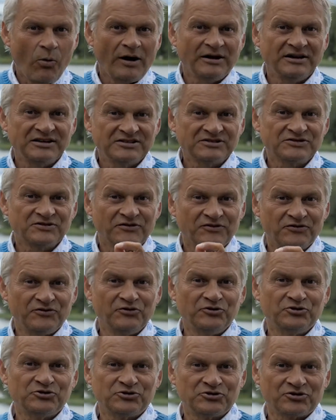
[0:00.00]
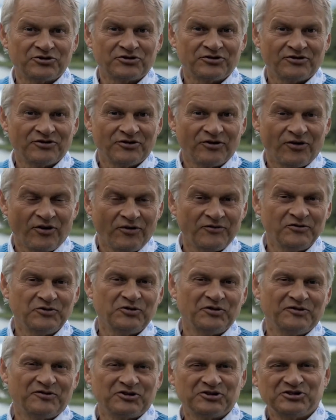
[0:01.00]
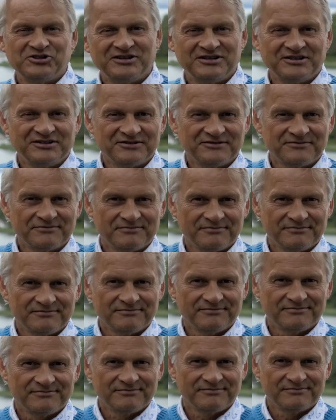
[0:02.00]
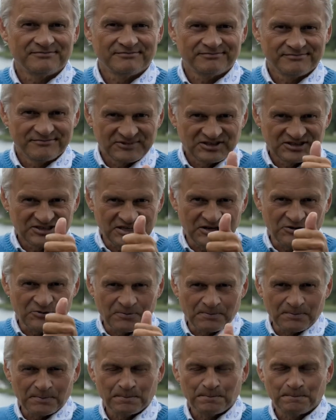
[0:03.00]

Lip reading: What is the future of universities? See you.